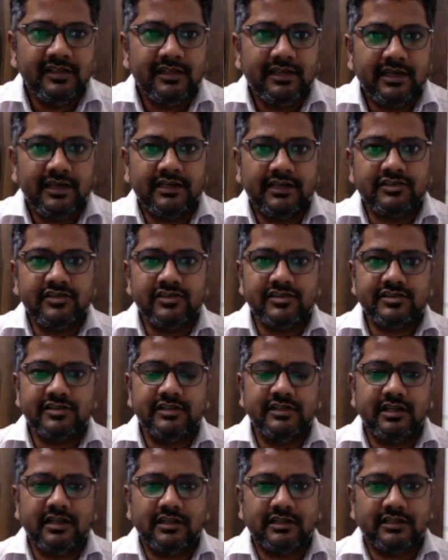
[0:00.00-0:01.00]
exist in
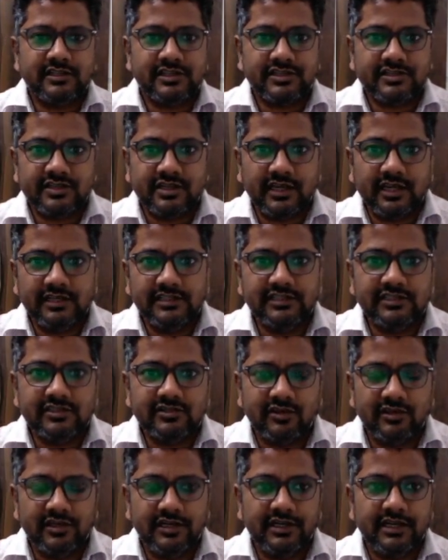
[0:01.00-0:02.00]
a crystalline
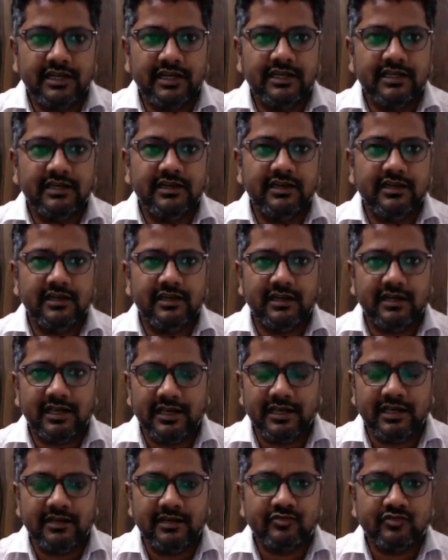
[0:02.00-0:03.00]
solid, and I
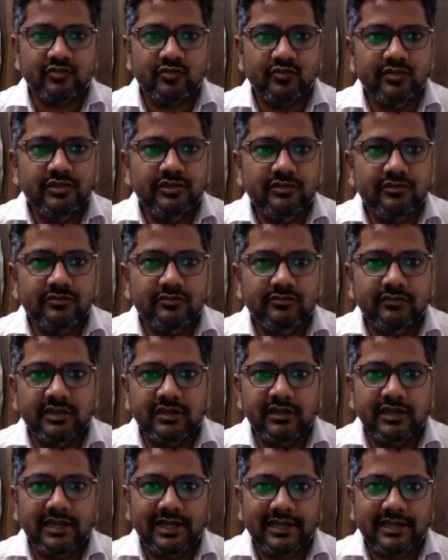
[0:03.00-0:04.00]
have shown you
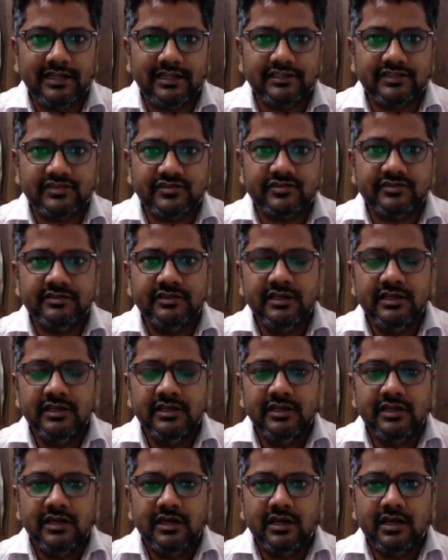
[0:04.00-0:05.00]
one lattice
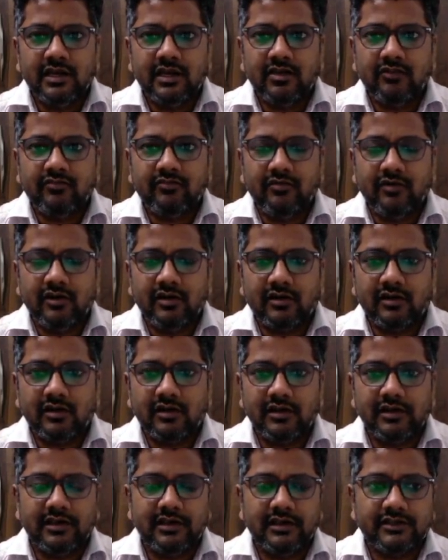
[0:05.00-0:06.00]

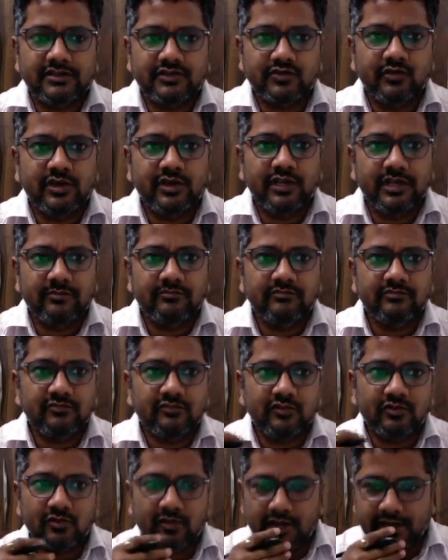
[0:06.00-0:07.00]
for sodium
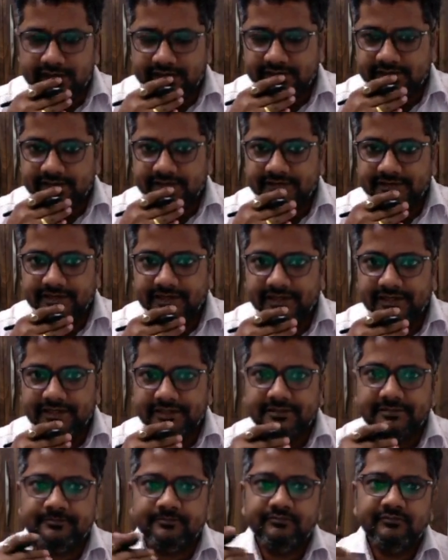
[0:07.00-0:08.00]
chloride, right?
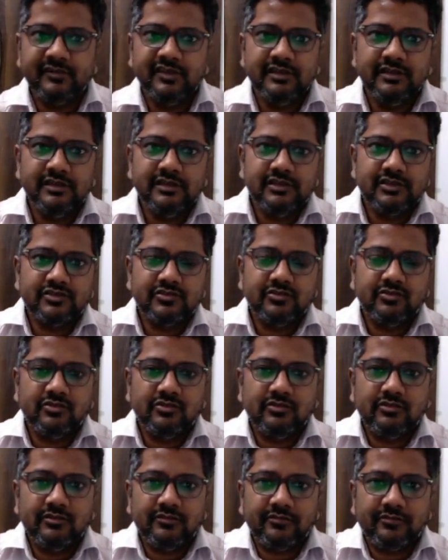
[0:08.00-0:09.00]

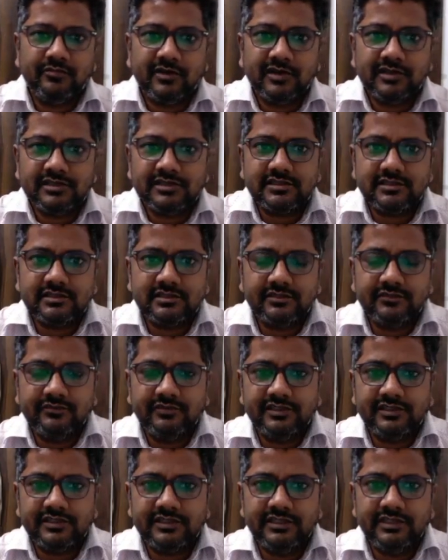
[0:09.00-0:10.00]
So first we
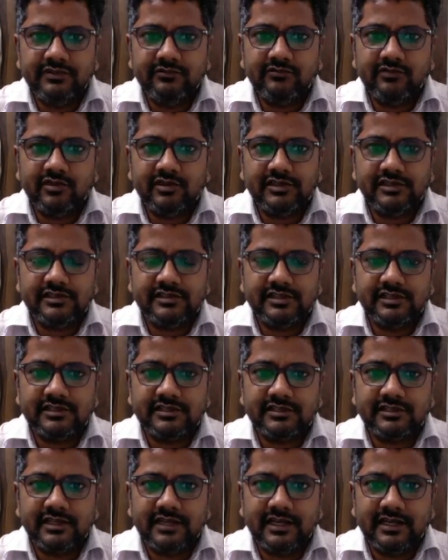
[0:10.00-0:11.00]
see what is
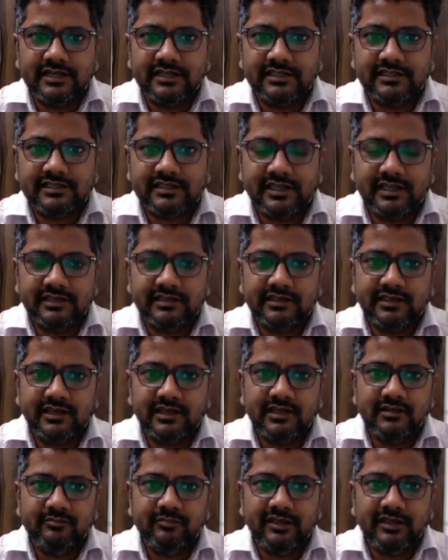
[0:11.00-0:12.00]
this lattice
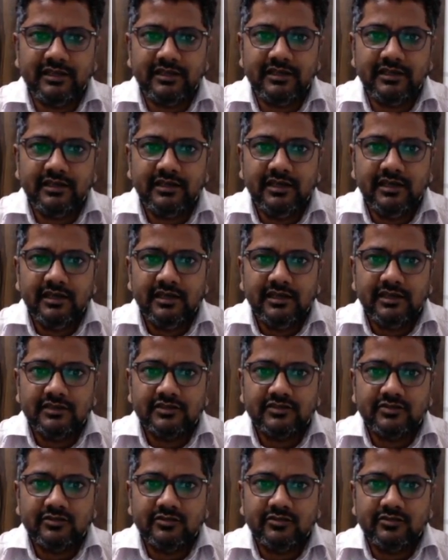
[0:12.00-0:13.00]
enthalpy.
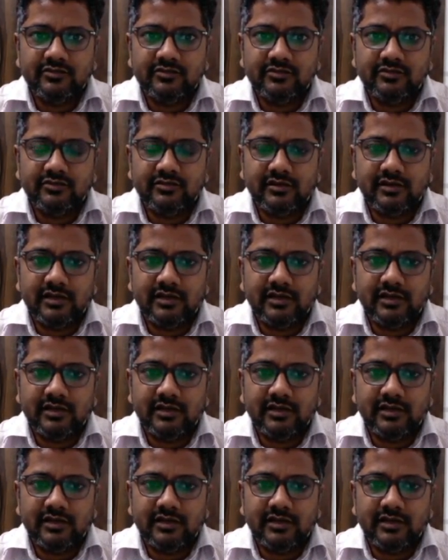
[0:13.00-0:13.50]
So